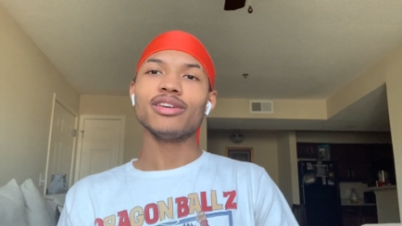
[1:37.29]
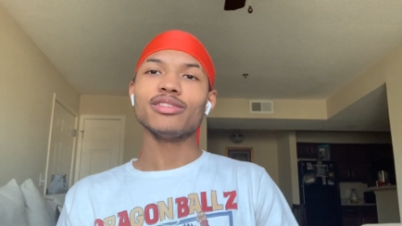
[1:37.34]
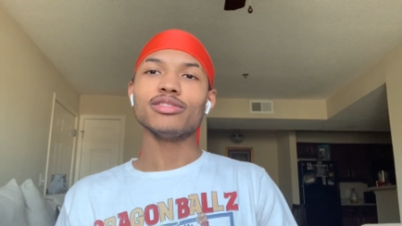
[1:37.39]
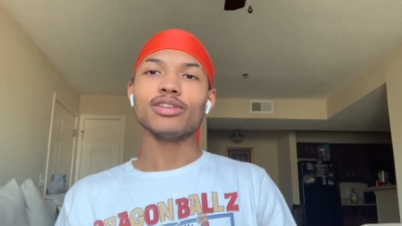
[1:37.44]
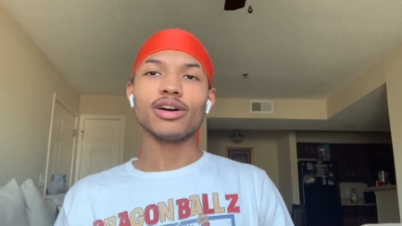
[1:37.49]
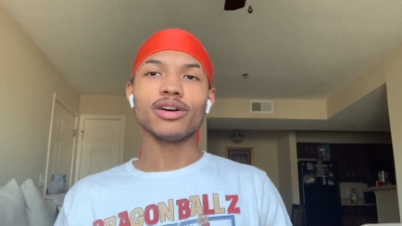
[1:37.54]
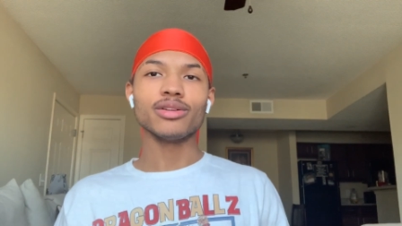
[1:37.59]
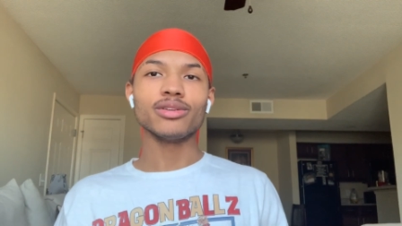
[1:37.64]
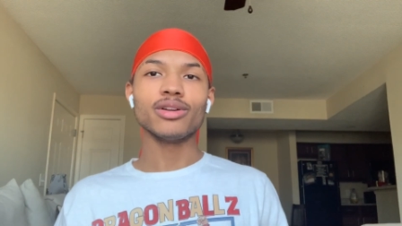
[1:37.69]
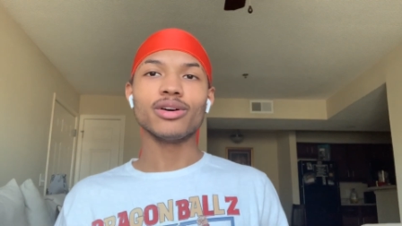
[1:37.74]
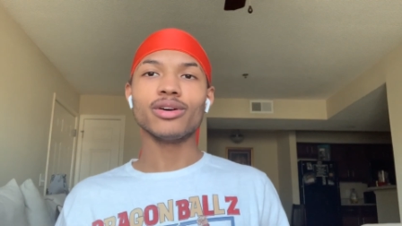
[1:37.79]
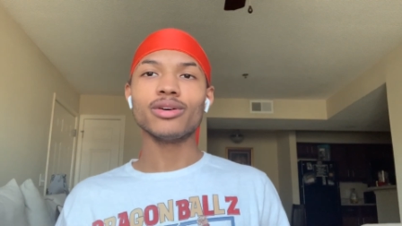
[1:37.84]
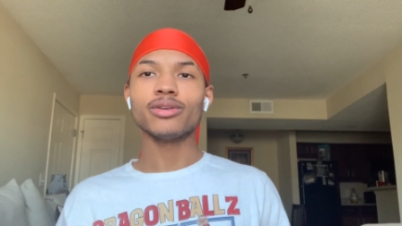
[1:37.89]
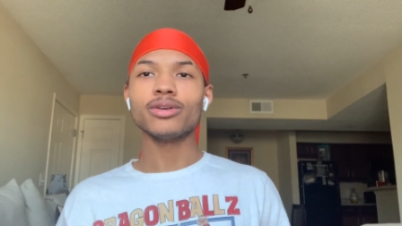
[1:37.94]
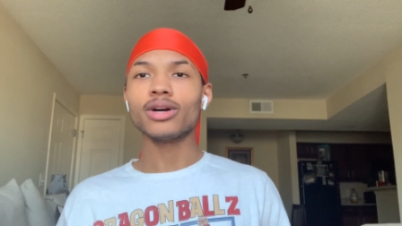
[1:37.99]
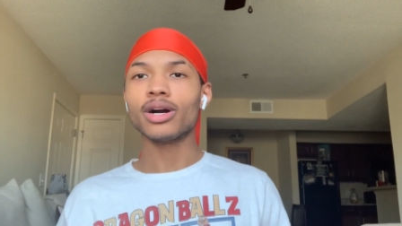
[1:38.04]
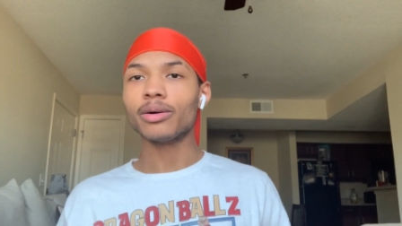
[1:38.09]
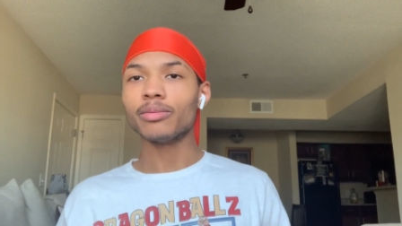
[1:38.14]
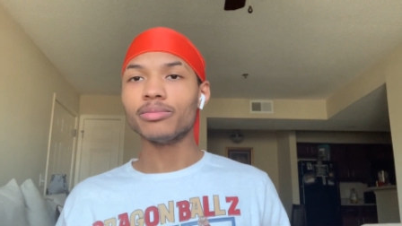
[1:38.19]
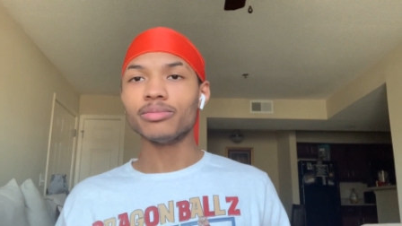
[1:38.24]
Y'all
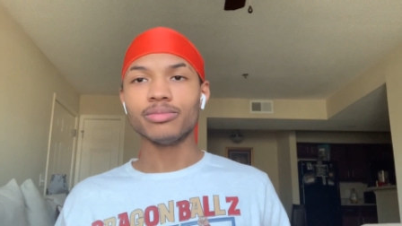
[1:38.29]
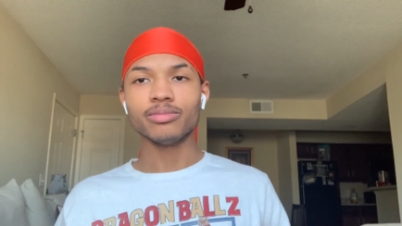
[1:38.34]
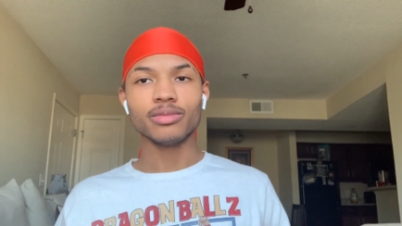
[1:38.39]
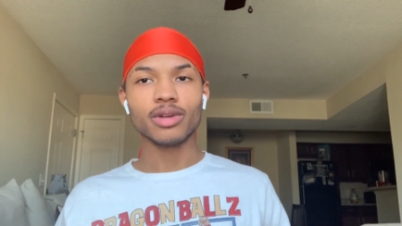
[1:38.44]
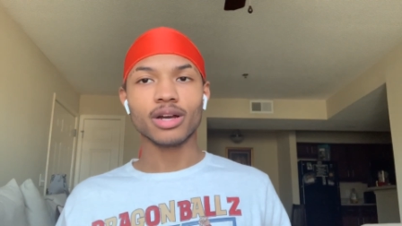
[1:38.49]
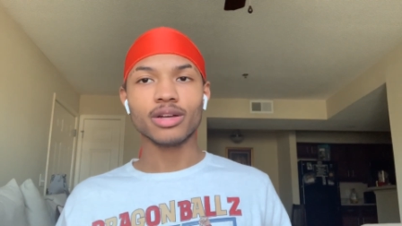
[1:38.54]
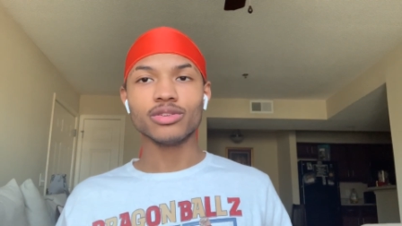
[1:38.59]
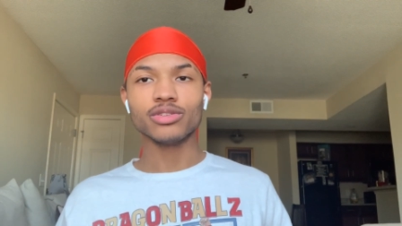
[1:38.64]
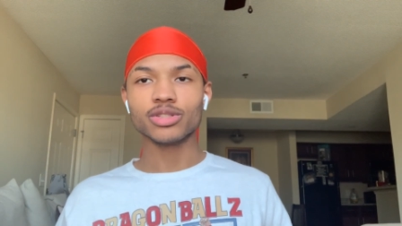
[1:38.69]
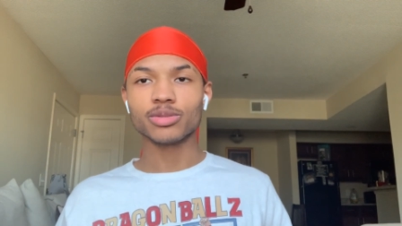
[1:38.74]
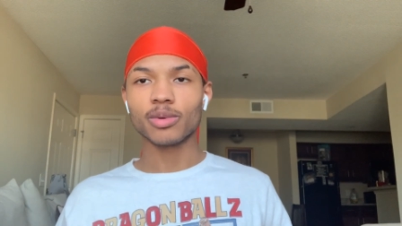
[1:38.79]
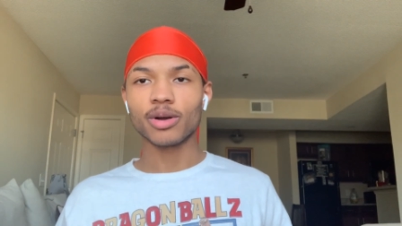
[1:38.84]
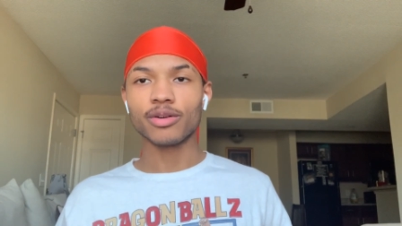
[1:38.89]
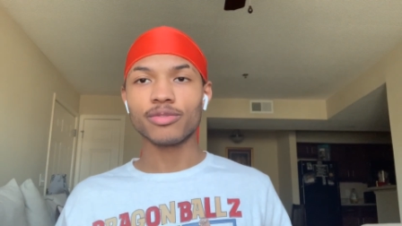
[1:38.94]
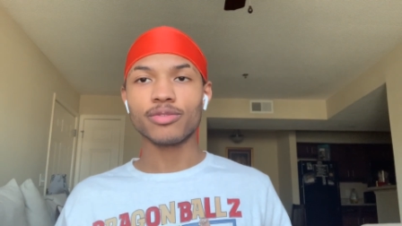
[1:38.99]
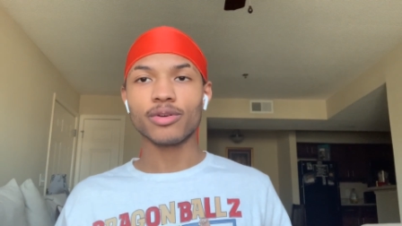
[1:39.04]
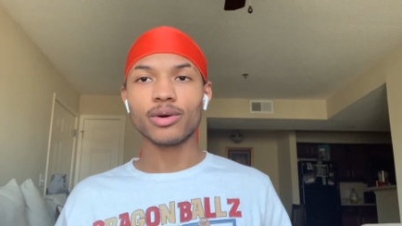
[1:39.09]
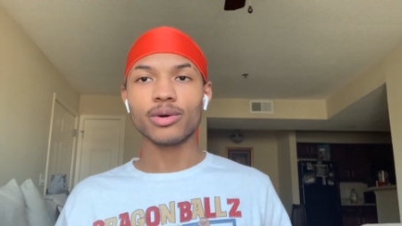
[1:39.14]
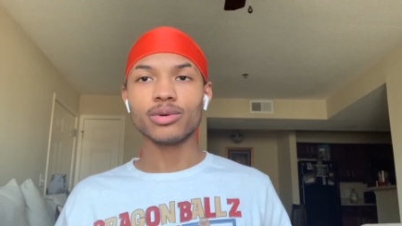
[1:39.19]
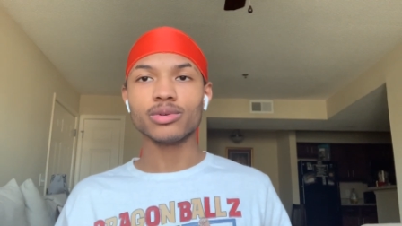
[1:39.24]
know I'm, i use my
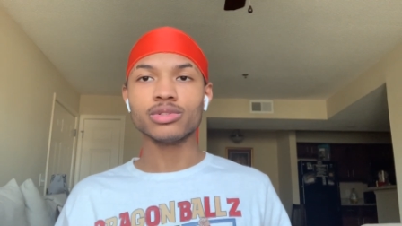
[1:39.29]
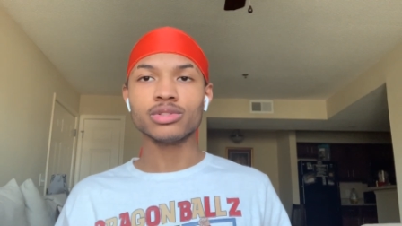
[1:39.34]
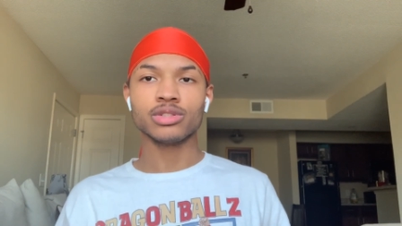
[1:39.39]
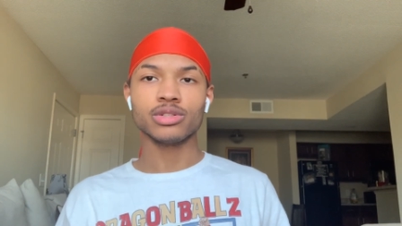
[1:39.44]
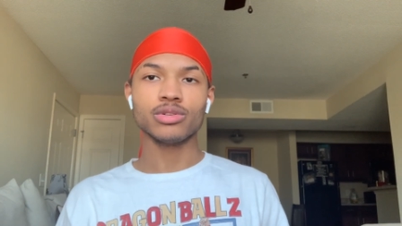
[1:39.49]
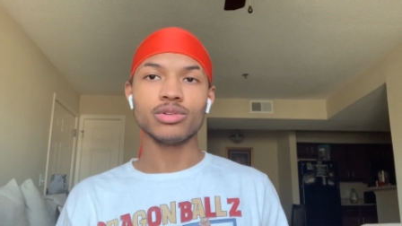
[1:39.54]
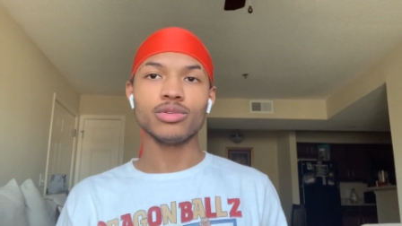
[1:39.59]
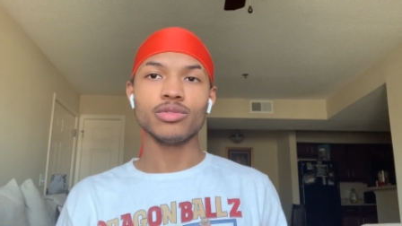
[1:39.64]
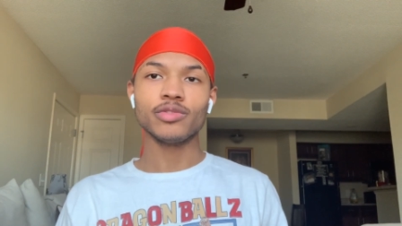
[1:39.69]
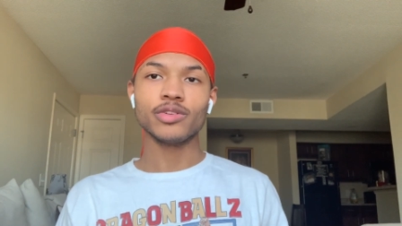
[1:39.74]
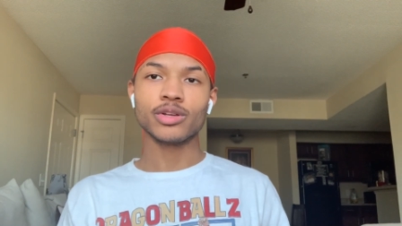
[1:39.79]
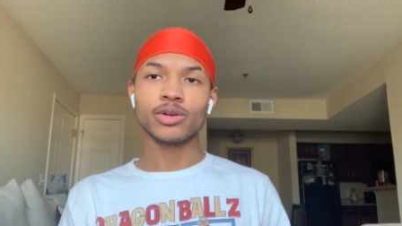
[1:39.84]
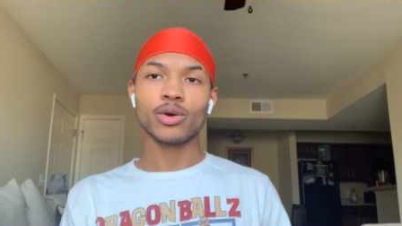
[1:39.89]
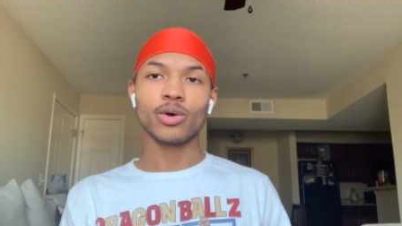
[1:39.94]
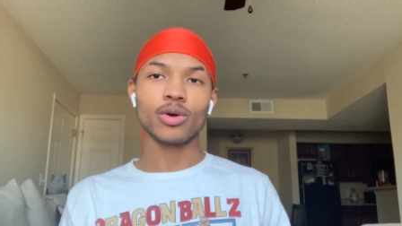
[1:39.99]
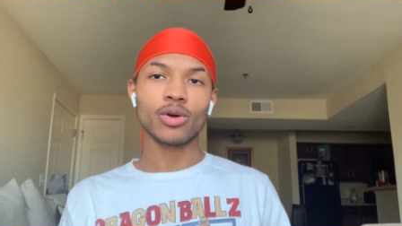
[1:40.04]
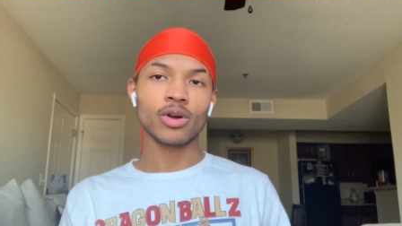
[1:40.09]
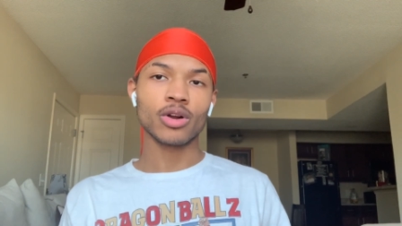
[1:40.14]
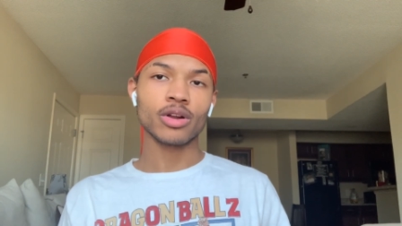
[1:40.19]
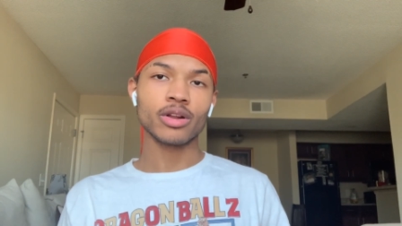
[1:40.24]
phone to
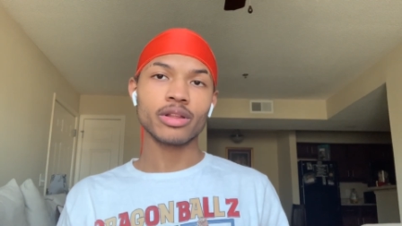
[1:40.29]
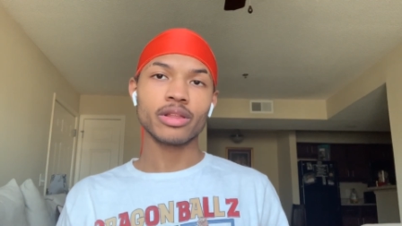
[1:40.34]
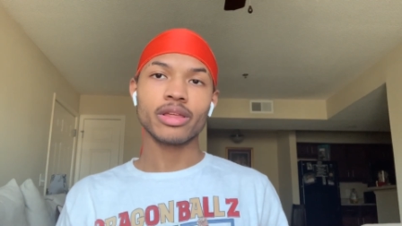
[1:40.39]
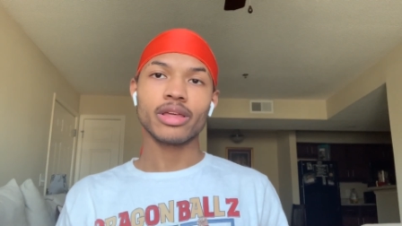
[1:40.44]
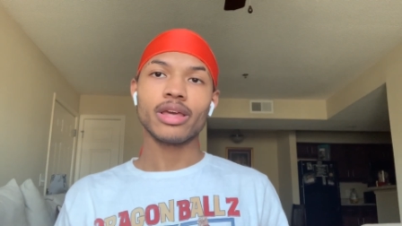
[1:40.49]
record